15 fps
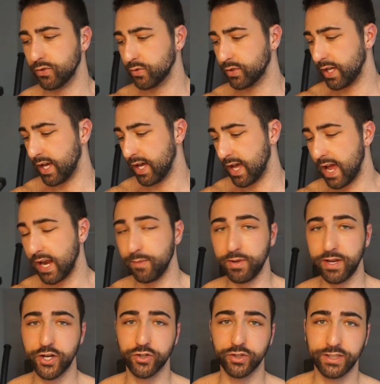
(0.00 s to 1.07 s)
do the
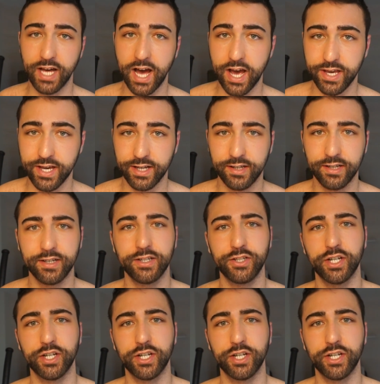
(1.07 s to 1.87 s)
elimination diet,